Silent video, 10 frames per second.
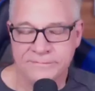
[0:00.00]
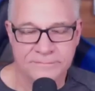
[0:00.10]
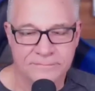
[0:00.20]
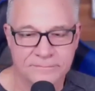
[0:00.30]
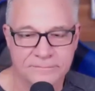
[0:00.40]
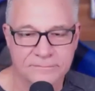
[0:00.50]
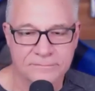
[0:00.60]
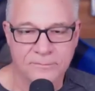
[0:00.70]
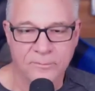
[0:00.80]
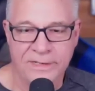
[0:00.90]
Month.
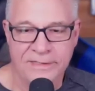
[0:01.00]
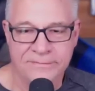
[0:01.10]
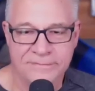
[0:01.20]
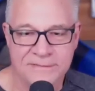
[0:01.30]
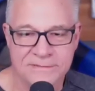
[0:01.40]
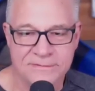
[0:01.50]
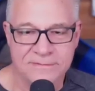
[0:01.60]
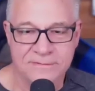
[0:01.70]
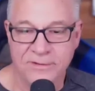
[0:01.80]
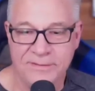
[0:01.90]
Wow.
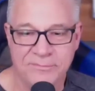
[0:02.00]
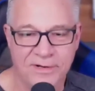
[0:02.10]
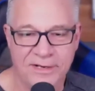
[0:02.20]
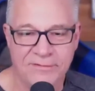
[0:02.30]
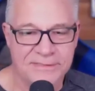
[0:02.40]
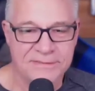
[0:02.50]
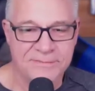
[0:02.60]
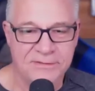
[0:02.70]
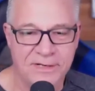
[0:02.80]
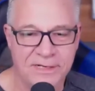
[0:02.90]
That's great progress. I
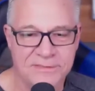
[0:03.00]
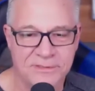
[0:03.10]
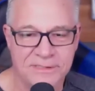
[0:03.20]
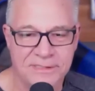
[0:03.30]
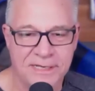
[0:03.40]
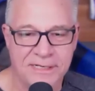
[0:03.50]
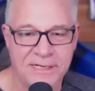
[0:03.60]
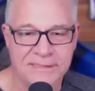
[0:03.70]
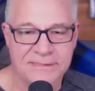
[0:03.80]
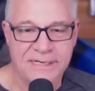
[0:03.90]
mean, you guys really kind of
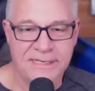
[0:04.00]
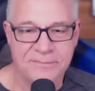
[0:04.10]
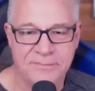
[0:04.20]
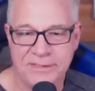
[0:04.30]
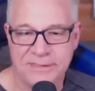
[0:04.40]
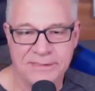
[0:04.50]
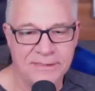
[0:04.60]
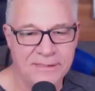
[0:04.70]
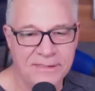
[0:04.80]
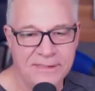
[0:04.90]
knocked it out of the park.
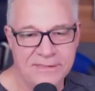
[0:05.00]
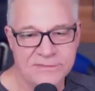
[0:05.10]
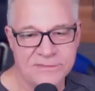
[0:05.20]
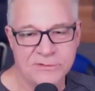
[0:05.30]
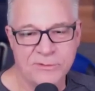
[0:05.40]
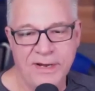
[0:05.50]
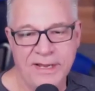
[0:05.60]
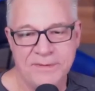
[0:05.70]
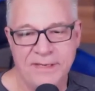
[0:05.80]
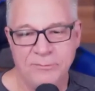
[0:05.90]
So as we
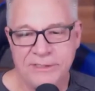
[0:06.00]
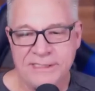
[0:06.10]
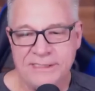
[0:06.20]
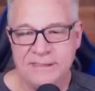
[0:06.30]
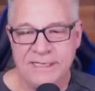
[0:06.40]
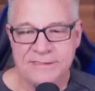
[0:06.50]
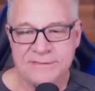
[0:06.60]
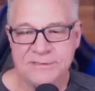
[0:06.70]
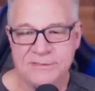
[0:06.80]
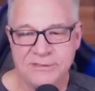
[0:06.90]
wrap up, what key
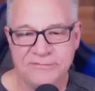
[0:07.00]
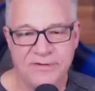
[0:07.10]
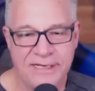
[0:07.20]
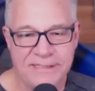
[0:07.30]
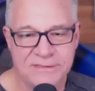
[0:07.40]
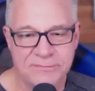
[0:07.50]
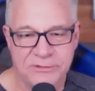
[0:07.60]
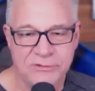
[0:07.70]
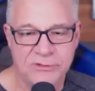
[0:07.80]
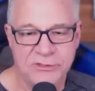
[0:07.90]
lessons or advice
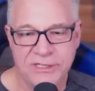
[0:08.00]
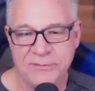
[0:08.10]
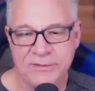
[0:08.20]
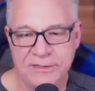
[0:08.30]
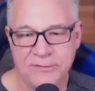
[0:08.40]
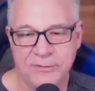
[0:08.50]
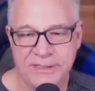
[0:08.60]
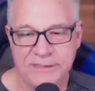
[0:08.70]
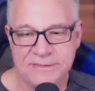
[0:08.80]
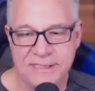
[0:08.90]
would you share with other
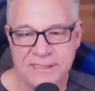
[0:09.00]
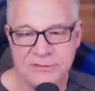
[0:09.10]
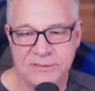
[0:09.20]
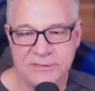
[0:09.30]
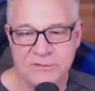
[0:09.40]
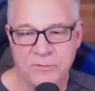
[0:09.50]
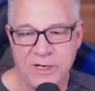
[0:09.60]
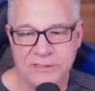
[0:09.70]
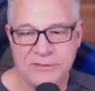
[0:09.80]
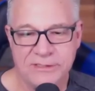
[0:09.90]
organizations
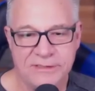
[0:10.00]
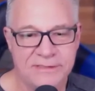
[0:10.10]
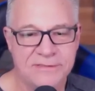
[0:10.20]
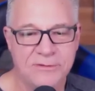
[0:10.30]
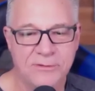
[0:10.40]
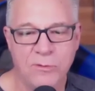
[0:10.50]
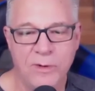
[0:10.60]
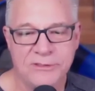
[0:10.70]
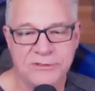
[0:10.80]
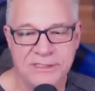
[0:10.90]
watching this who are
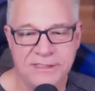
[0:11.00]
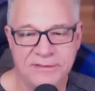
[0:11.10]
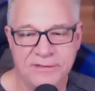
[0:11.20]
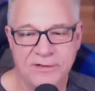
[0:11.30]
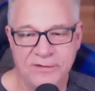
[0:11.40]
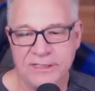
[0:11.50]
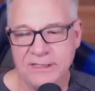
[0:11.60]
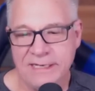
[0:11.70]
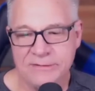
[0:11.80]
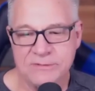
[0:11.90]
questioning their current
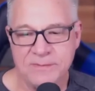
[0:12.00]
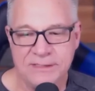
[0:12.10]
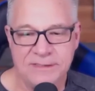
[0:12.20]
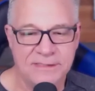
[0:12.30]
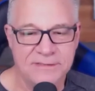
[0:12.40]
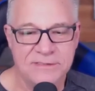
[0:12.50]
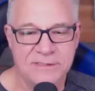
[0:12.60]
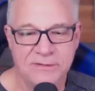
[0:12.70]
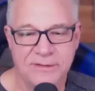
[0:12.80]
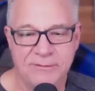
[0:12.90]
cloud spend and
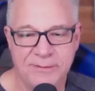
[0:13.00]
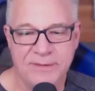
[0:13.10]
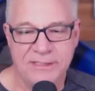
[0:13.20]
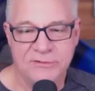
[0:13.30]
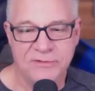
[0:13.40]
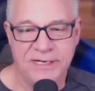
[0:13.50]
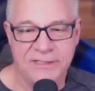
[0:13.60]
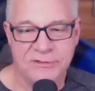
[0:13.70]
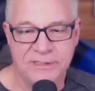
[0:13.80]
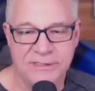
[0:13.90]
considering
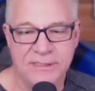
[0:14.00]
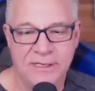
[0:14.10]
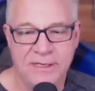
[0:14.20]
repatriation